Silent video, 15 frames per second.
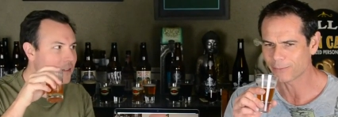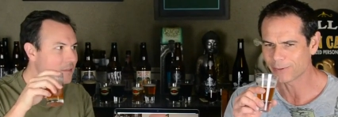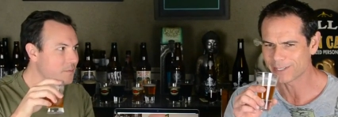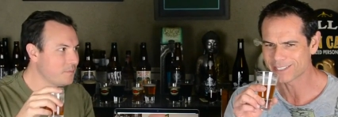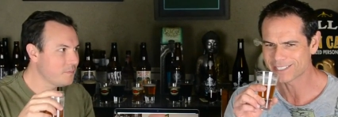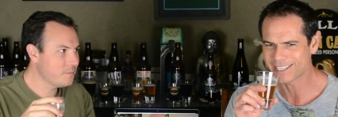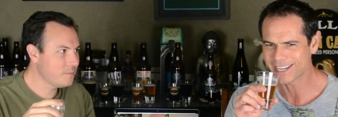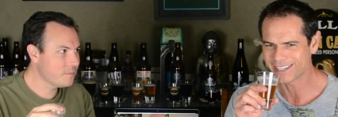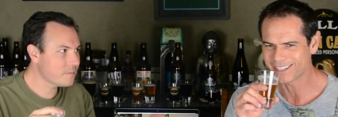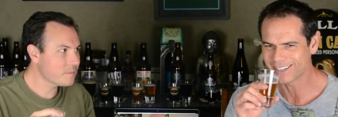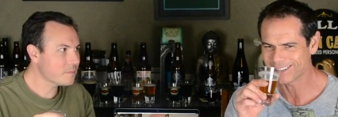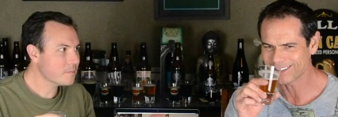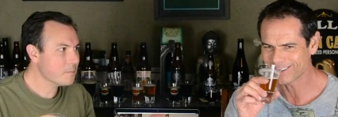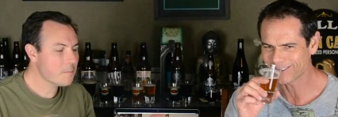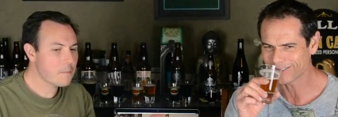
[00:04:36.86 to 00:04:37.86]
Speaker 1: ones tend to,
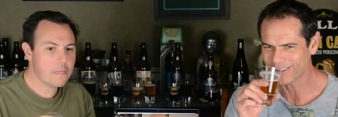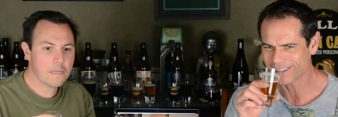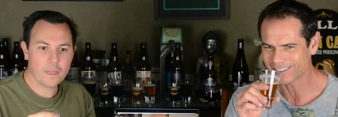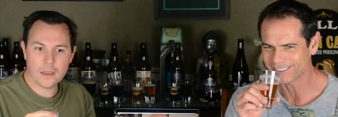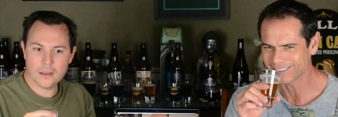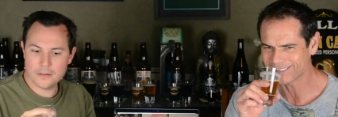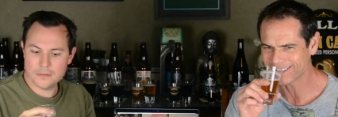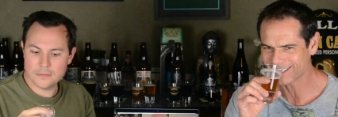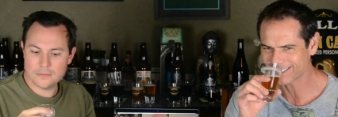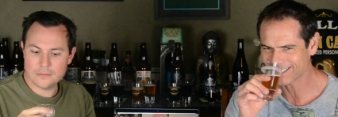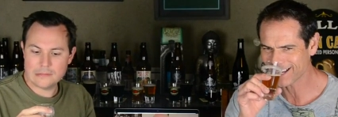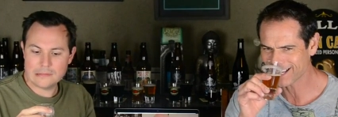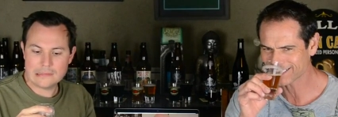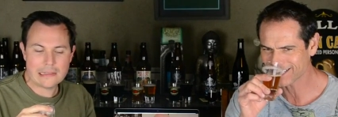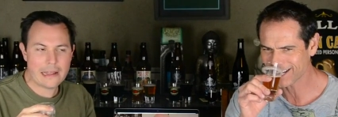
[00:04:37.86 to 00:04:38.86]
you know, that that
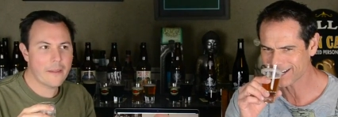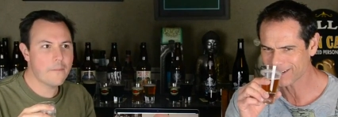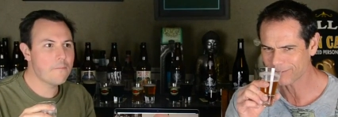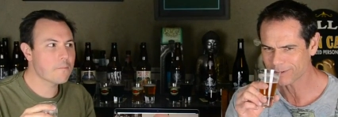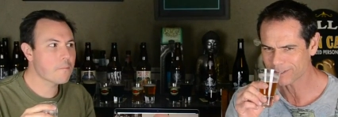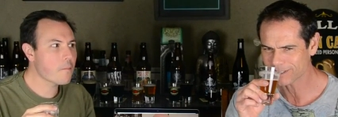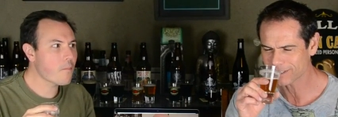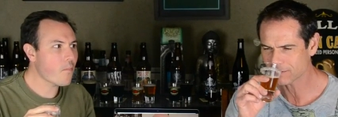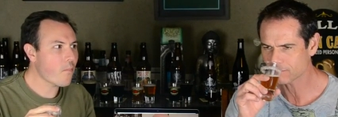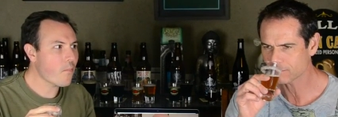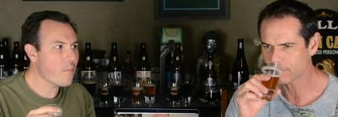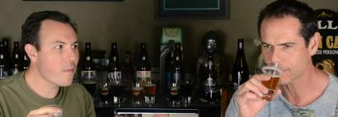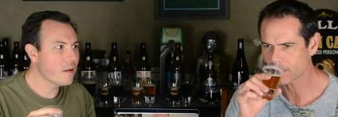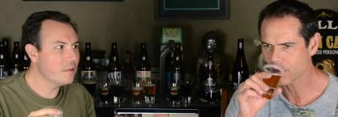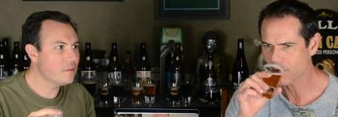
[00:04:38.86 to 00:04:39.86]
cascading ones,
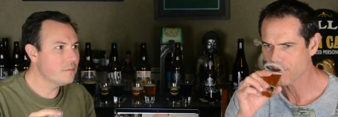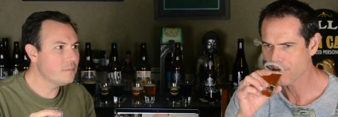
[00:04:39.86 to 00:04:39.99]
but